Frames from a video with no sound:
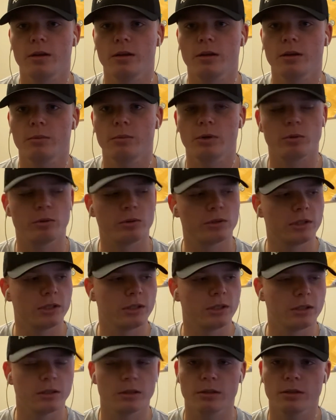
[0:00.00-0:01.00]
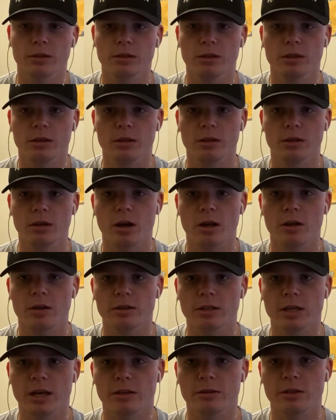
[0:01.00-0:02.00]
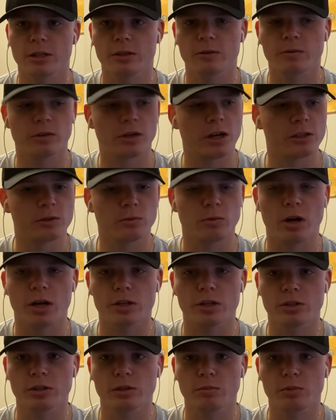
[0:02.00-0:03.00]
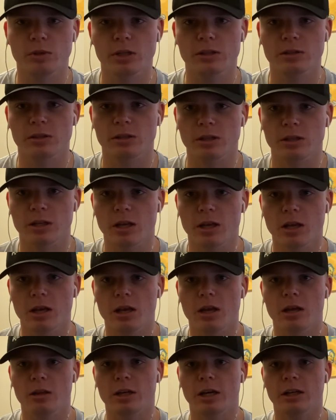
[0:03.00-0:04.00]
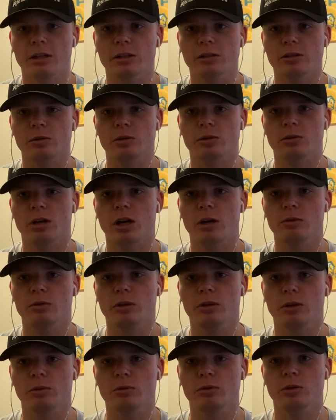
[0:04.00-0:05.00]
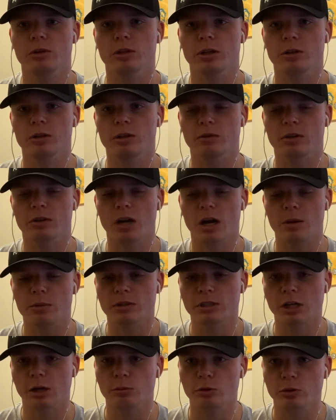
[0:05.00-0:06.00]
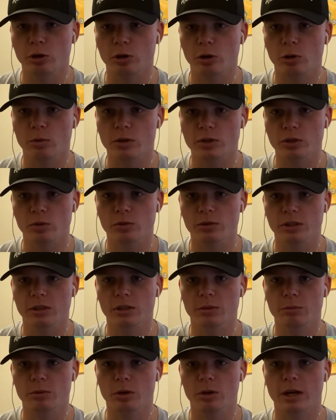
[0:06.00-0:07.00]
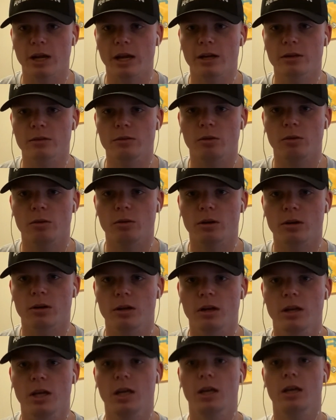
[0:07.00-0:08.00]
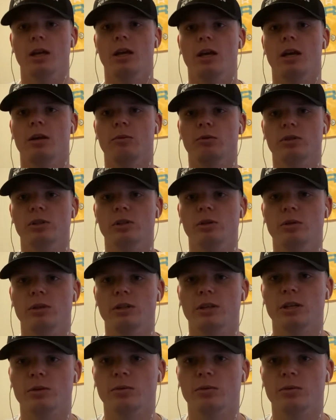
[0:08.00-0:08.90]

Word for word: but we'll see. Other than that, thanks for guys are watching. Please like and subscribe. you like I'm doing here. Leave a comment down below on what you think about Andor, and we'll see you in the next